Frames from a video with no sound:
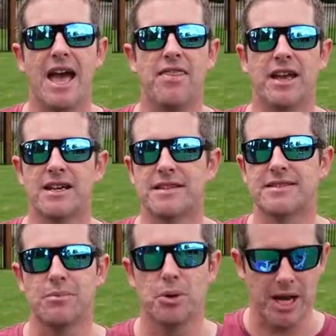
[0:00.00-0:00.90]
And then it's a
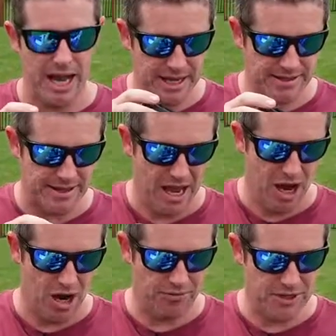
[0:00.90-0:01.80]
simple case
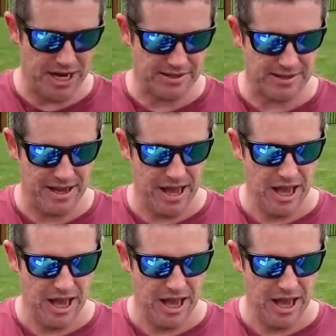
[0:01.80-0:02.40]
of just